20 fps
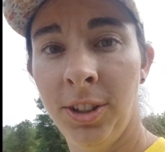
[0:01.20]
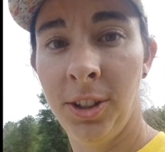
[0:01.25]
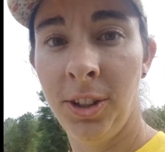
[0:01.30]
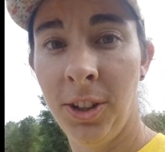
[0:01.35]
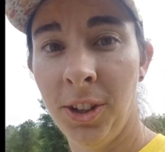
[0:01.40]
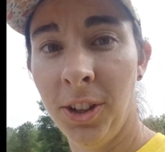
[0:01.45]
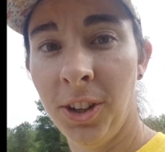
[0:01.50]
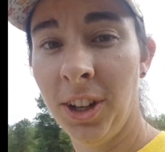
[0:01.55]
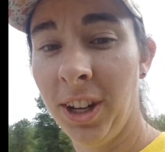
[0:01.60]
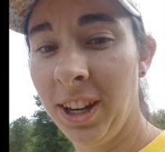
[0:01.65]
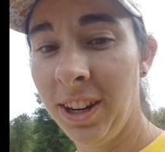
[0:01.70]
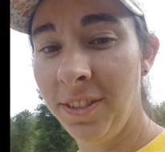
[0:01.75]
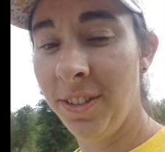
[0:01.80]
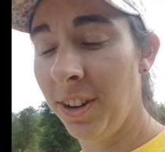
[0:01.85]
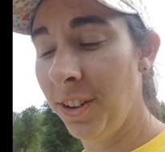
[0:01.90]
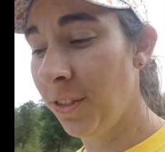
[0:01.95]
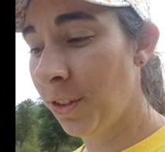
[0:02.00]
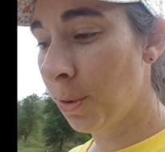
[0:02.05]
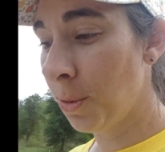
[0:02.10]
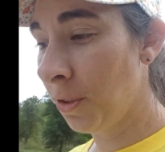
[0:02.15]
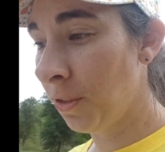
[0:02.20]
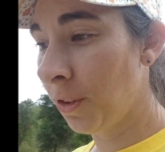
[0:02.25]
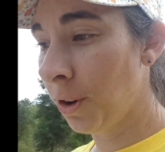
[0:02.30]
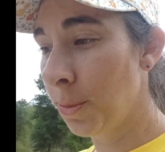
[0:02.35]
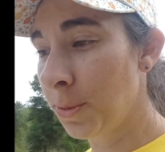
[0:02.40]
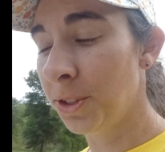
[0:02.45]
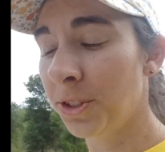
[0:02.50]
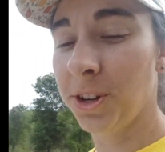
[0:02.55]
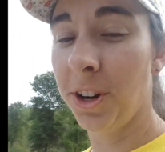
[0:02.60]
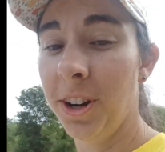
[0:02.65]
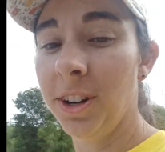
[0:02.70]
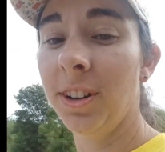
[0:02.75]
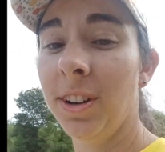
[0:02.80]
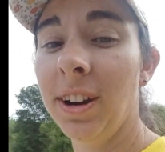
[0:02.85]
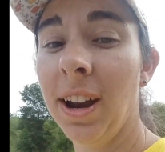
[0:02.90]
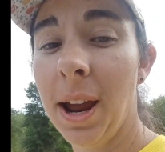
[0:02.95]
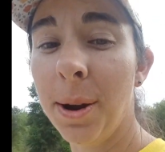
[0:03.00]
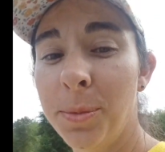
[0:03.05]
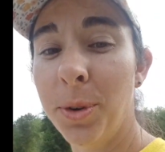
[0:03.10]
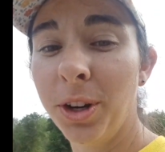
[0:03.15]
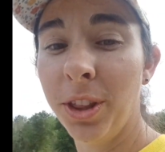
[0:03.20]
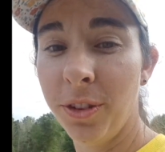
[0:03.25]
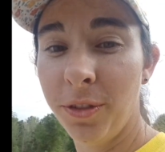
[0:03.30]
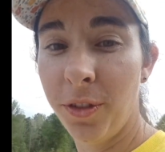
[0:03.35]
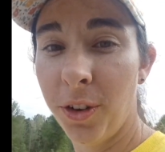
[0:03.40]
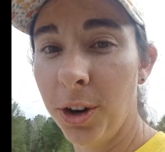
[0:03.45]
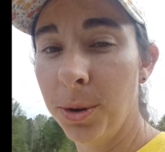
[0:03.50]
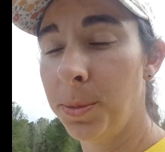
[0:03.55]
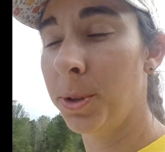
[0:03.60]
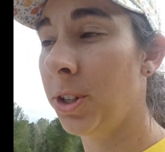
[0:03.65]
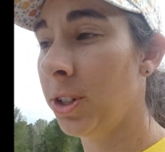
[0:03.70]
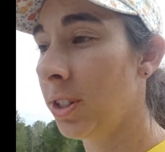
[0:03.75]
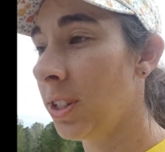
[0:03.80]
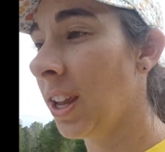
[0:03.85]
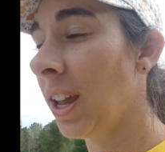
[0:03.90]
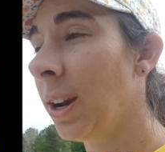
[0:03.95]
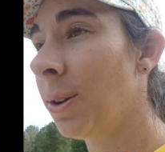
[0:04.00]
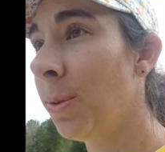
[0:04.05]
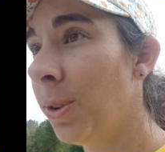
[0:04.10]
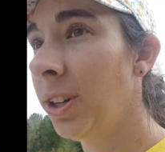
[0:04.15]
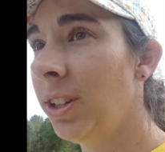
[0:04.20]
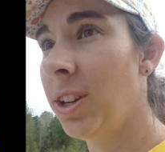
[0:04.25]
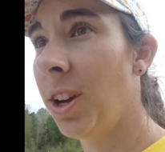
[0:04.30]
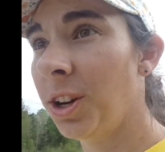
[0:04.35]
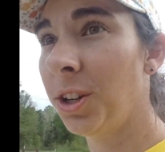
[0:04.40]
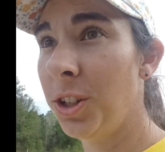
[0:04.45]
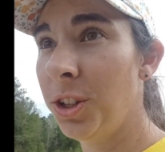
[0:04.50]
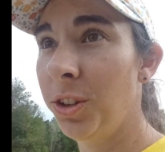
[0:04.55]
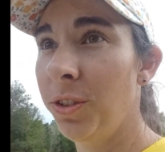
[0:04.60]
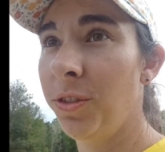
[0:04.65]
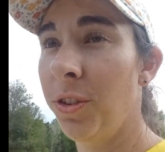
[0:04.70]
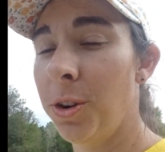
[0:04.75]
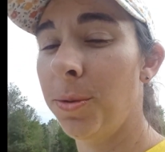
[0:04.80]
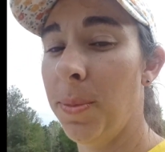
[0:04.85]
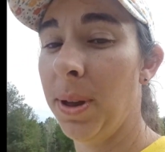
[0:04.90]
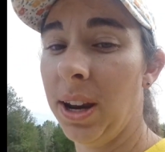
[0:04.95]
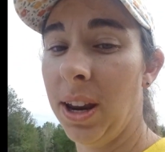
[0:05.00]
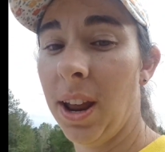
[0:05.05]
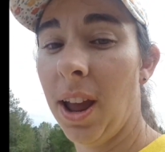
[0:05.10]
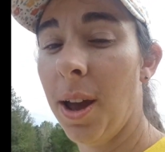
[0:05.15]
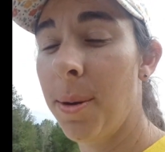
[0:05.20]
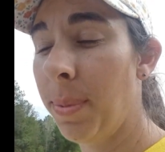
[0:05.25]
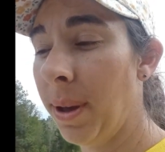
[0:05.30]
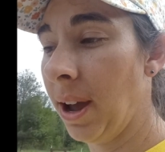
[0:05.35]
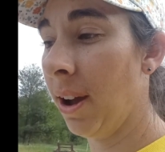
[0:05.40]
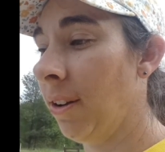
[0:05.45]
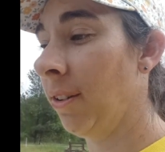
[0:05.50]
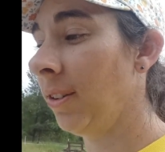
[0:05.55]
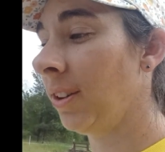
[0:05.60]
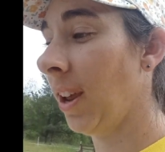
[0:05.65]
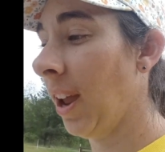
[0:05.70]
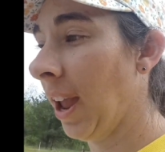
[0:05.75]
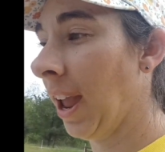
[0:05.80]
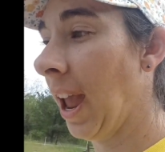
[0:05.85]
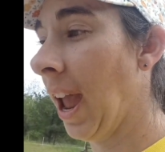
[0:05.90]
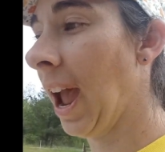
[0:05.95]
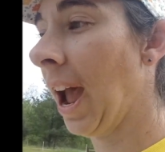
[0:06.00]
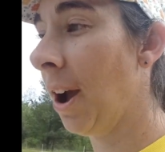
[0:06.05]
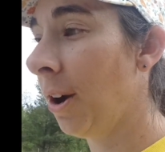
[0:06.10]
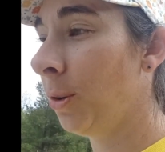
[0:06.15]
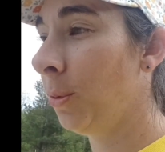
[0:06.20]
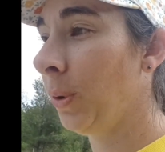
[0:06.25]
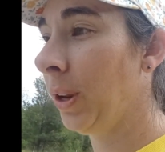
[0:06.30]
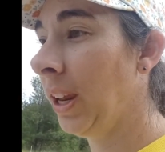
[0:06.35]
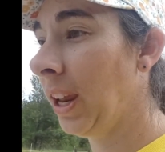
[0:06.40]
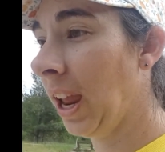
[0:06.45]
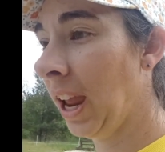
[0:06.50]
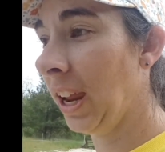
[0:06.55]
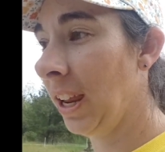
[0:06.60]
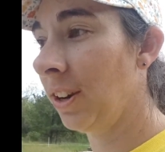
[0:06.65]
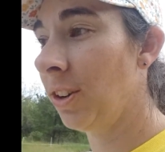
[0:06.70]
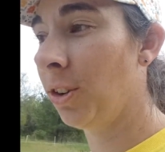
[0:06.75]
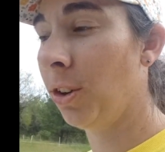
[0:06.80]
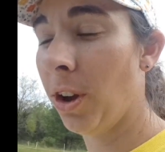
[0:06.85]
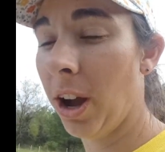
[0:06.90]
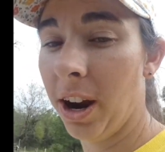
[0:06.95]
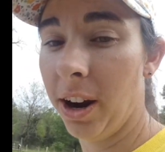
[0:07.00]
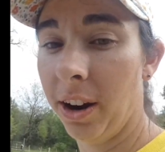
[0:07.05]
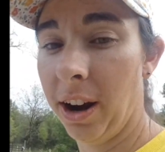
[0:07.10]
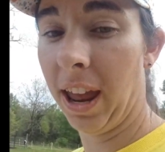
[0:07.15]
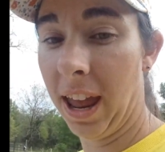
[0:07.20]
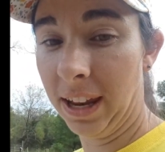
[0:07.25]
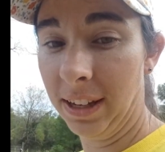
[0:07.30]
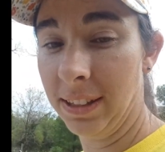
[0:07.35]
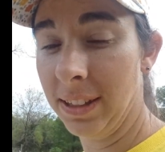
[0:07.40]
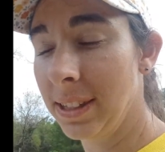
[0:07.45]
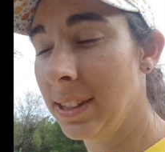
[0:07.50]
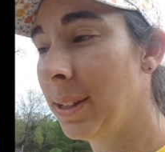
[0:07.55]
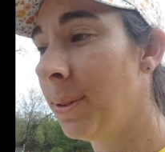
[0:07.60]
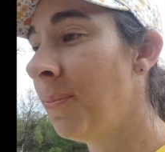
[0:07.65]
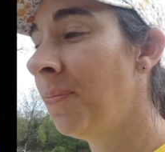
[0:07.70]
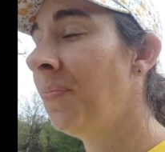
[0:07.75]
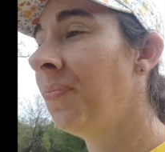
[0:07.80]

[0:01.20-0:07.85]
Good evening from the Farmer's Garden. I'm one of the farmers and I want to talk to you for a minute about how we handle our eggs.